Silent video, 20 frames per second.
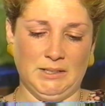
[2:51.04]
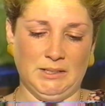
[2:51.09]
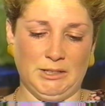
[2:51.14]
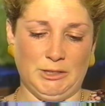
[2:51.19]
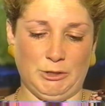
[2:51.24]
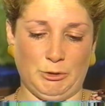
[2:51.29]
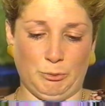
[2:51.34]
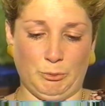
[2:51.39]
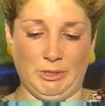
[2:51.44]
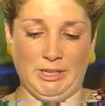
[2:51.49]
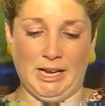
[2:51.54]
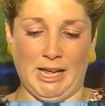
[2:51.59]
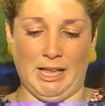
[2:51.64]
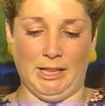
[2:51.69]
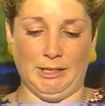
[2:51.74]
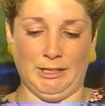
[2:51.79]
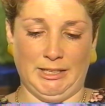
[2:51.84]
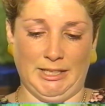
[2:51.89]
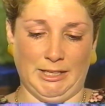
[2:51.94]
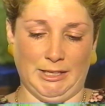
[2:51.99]
The
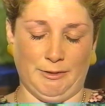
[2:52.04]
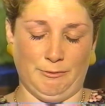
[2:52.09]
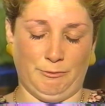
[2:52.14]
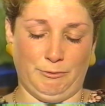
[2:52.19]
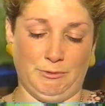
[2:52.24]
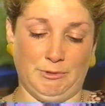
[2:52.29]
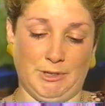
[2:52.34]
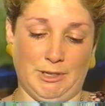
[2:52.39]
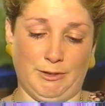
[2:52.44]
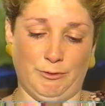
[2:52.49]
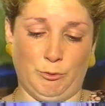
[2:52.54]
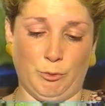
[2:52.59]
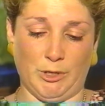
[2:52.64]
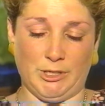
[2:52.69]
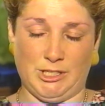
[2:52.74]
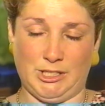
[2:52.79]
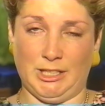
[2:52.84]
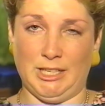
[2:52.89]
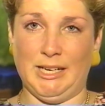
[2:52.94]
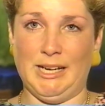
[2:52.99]
reality of
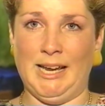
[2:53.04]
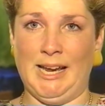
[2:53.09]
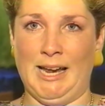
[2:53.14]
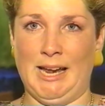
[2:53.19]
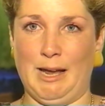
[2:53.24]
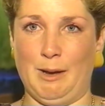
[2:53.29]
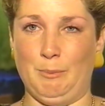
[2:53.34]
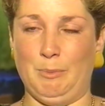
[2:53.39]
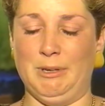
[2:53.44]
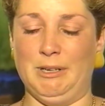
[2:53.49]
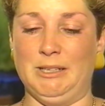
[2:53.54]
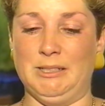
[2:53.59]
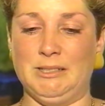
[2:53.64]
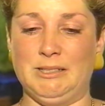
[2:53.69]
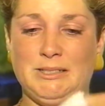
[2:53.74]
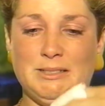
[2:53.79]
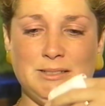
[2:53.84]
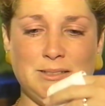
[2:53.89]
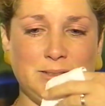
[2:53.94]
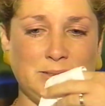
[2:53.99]
what's going to happen
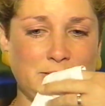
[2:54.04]
is